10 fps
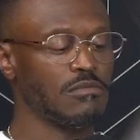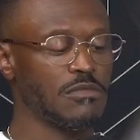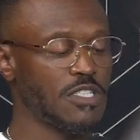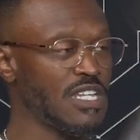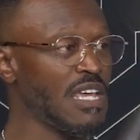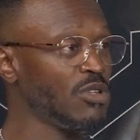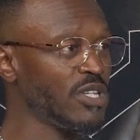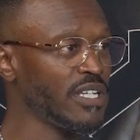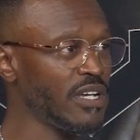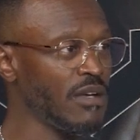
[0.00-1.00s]
stable
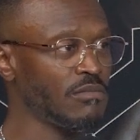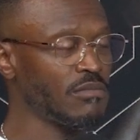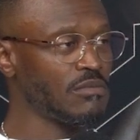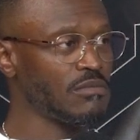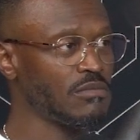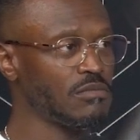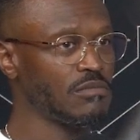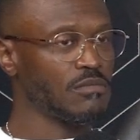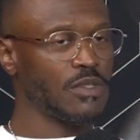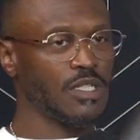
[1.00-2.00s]
income,
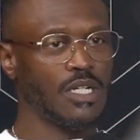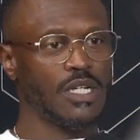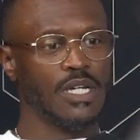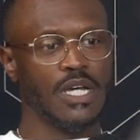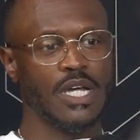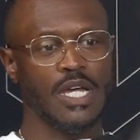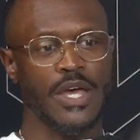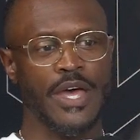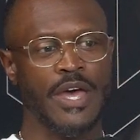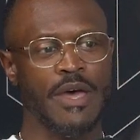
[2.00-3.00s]

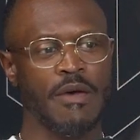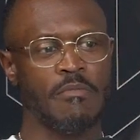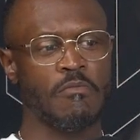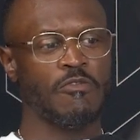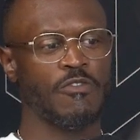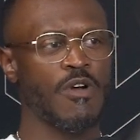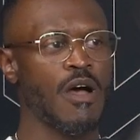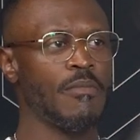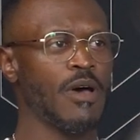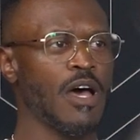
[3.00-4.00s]

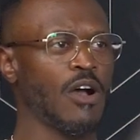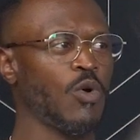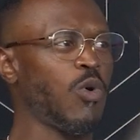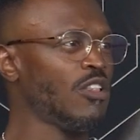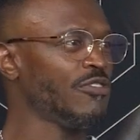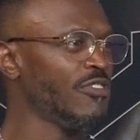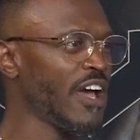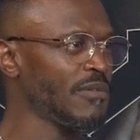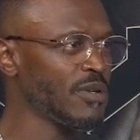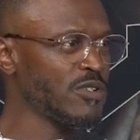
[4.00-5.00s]
from a
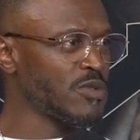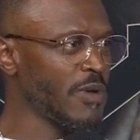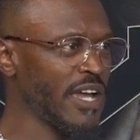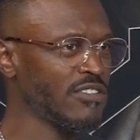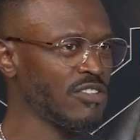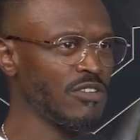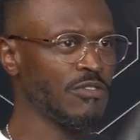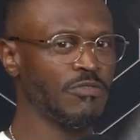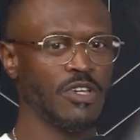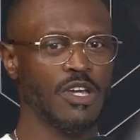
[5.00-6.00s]
qualifying
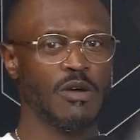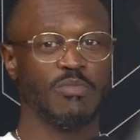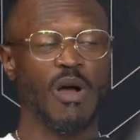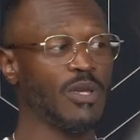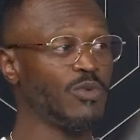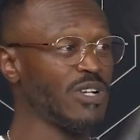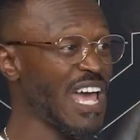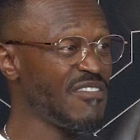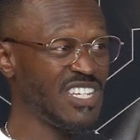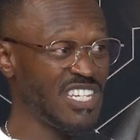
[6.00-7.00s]
perspective, probably wouldn't
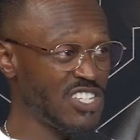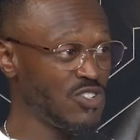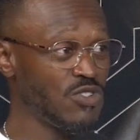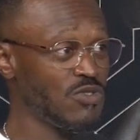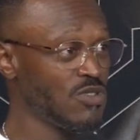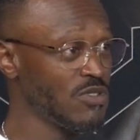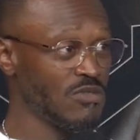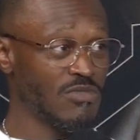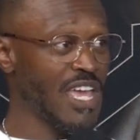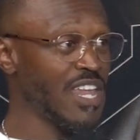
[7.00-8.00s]
have any issues
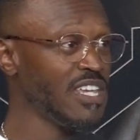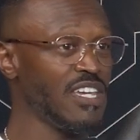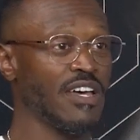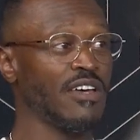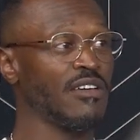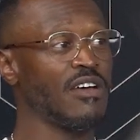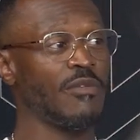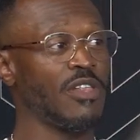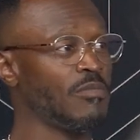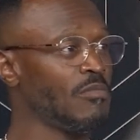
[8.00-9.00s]
getting
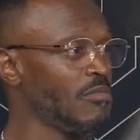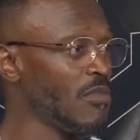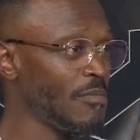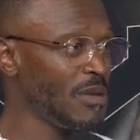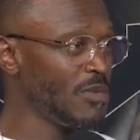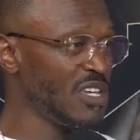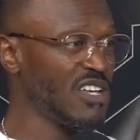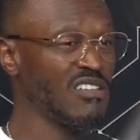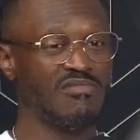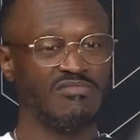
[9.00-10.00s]
maybe
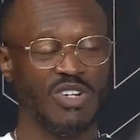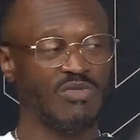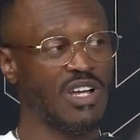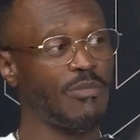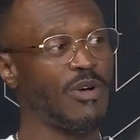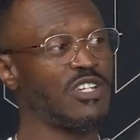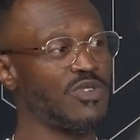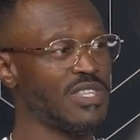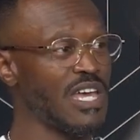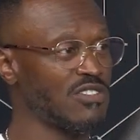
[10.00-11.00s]
a couple
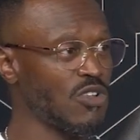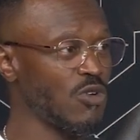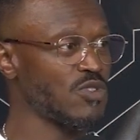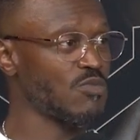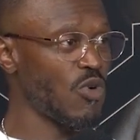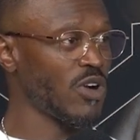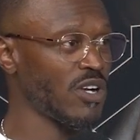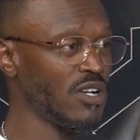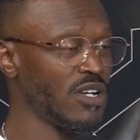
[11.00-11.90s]
$100,000 more